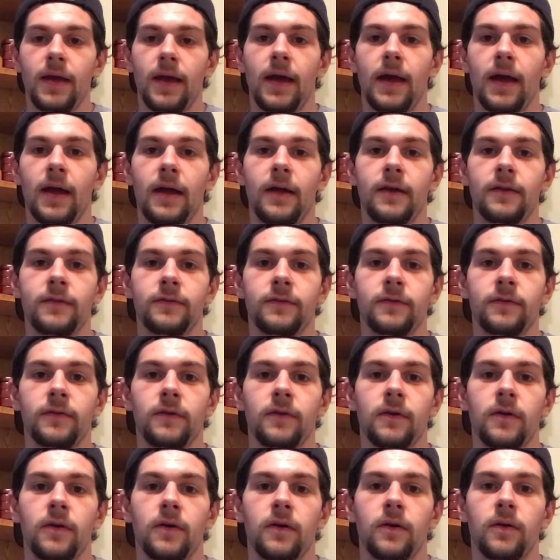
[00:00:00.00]
And
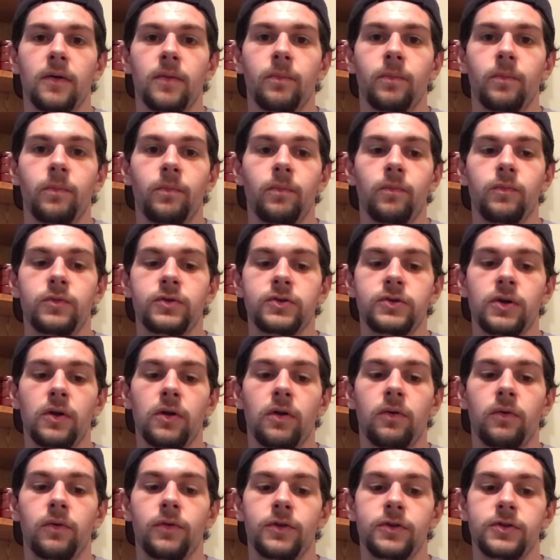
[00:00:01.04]

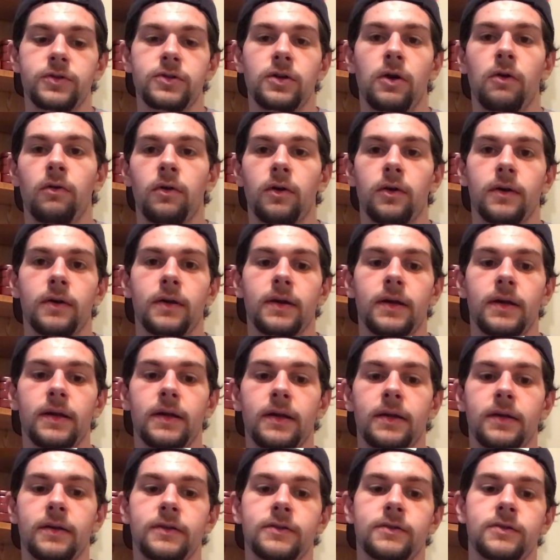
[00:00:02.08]
so the stower
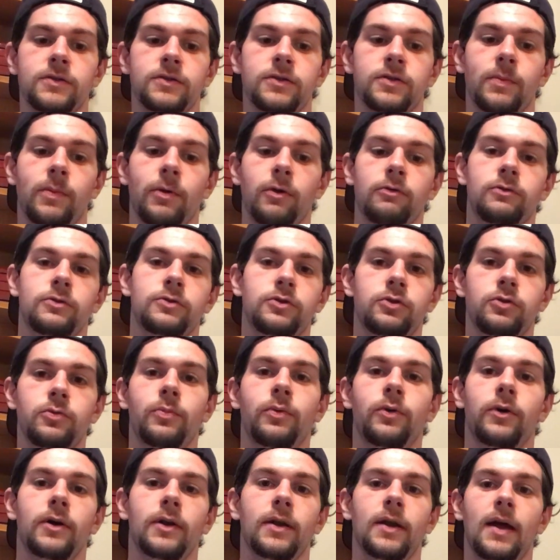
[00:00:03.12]
is supposed to
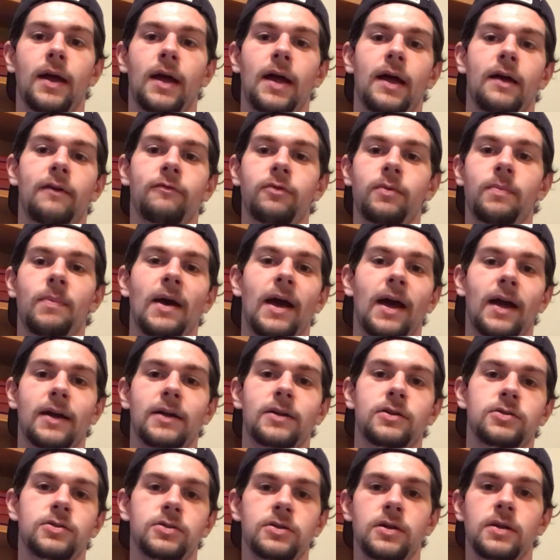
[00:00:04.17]
put every
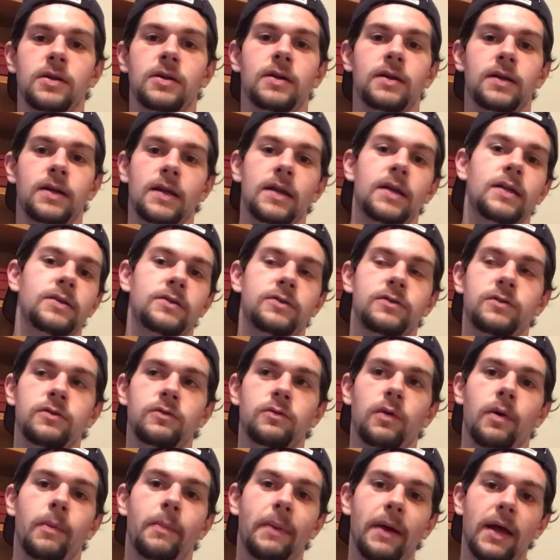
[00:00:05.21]
package
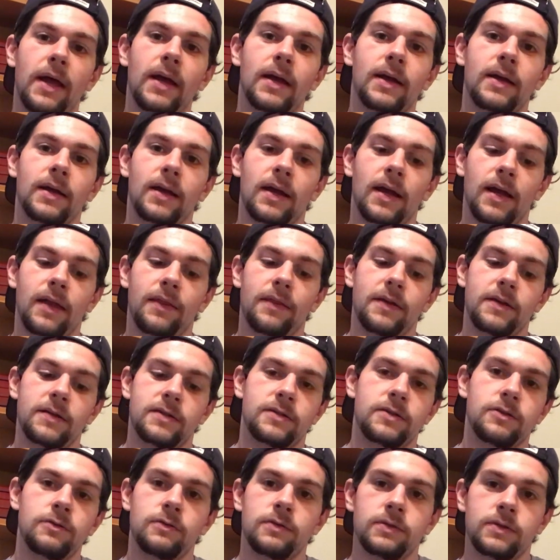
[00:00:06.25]
into a bag, and they
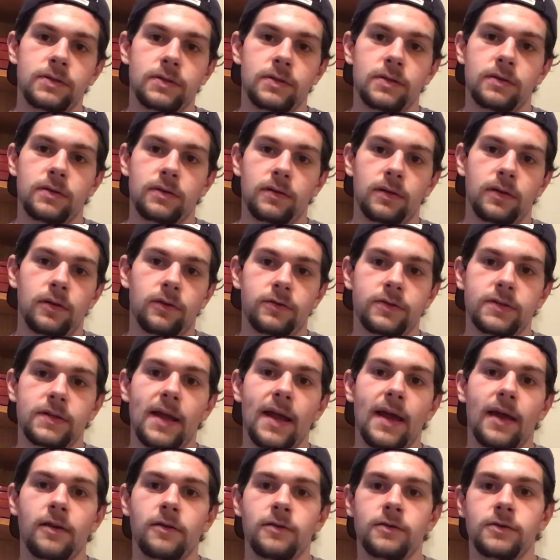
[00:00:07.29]
use little
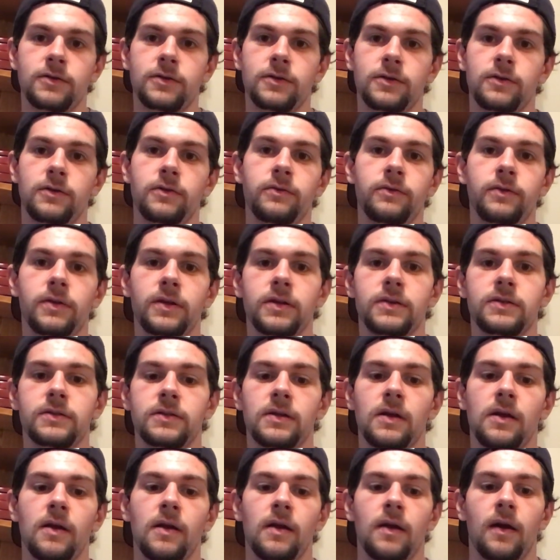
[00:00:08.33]
scanners to do this.
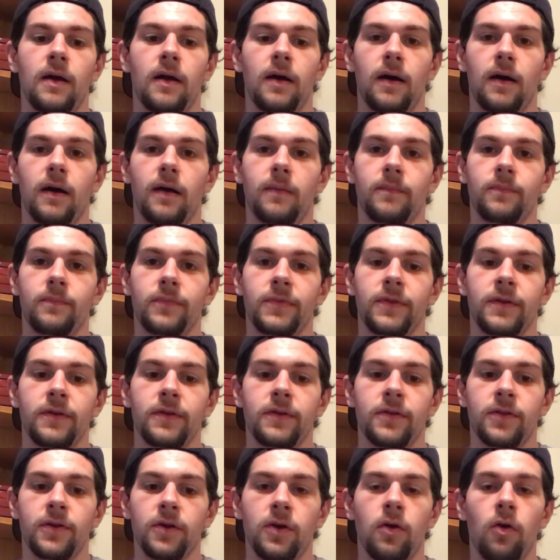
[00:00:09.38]

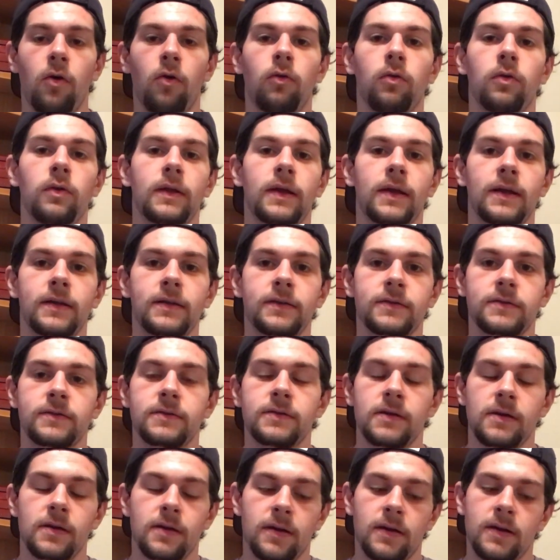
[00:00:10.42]
The goal is
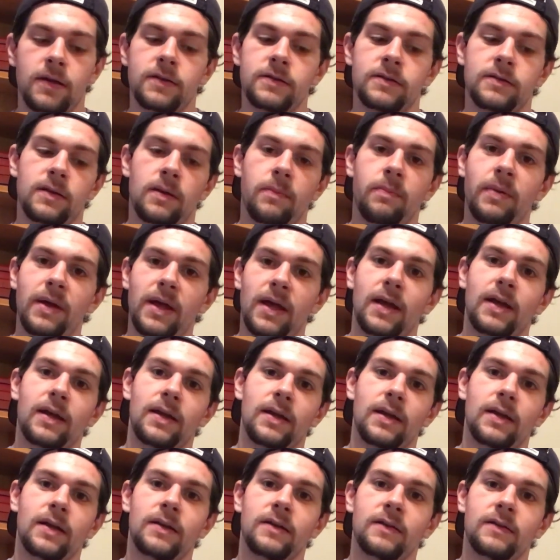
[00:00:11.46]
a
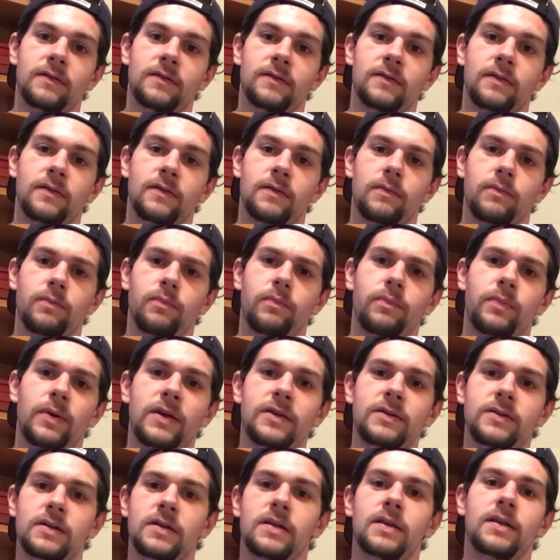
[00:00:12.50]
bag is
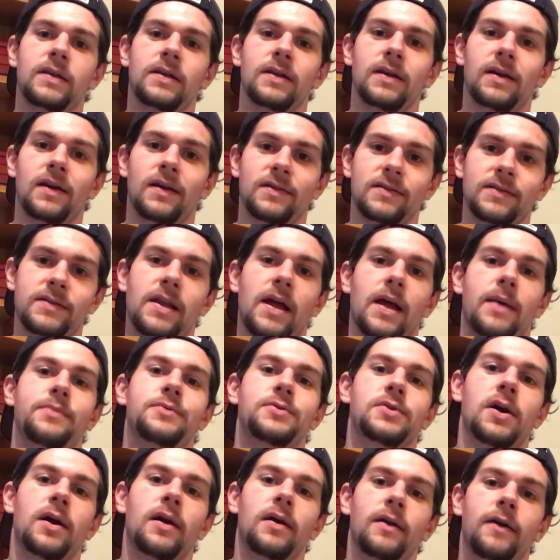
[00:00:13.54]
basically a
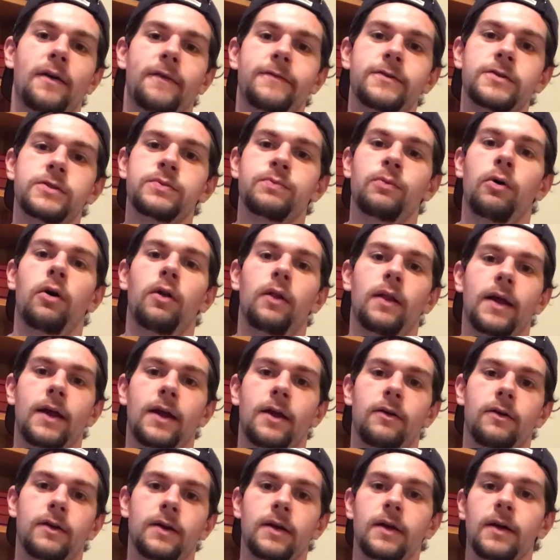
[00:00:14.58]
snapshot of a small
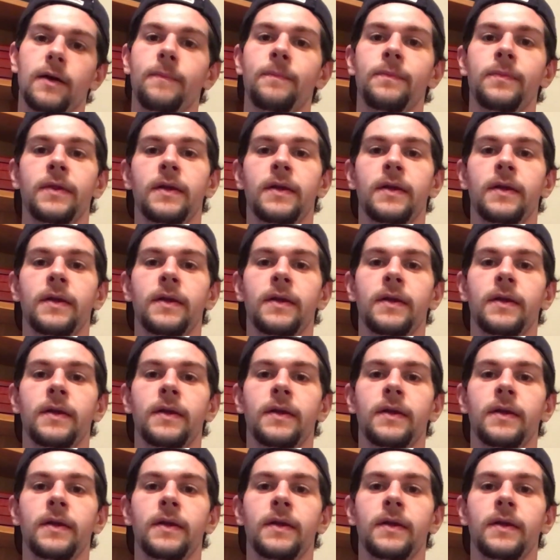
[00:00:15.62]
area,